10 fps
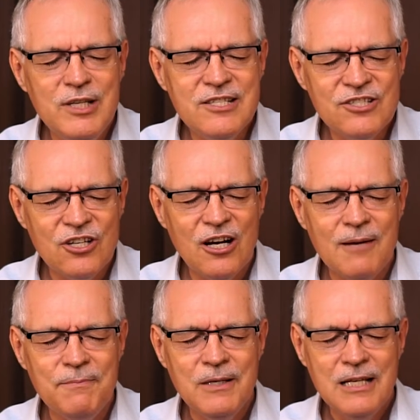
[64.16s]
we
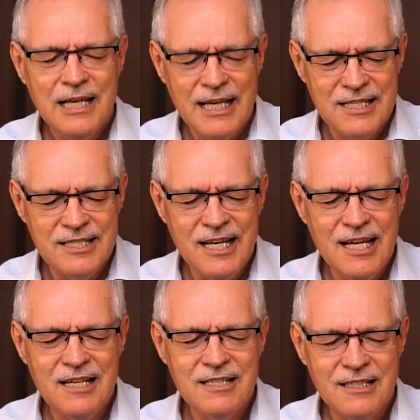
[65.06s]
stop and
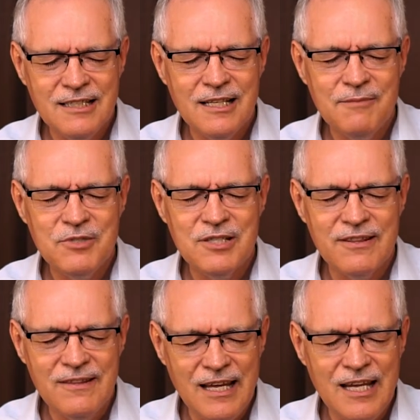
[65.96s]
take time to
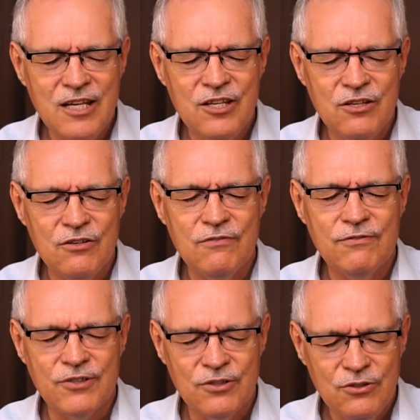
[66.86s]
thank you
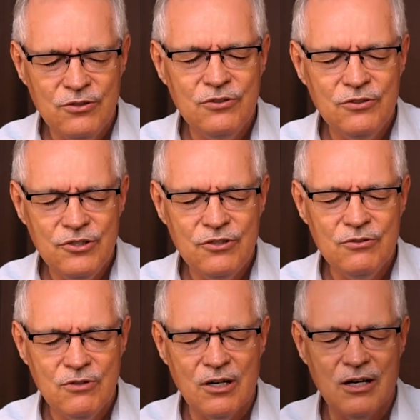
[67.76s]
for who
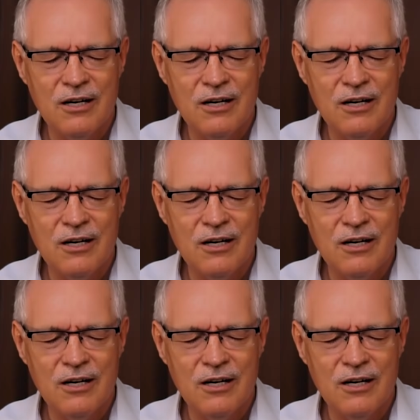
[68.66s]
you are.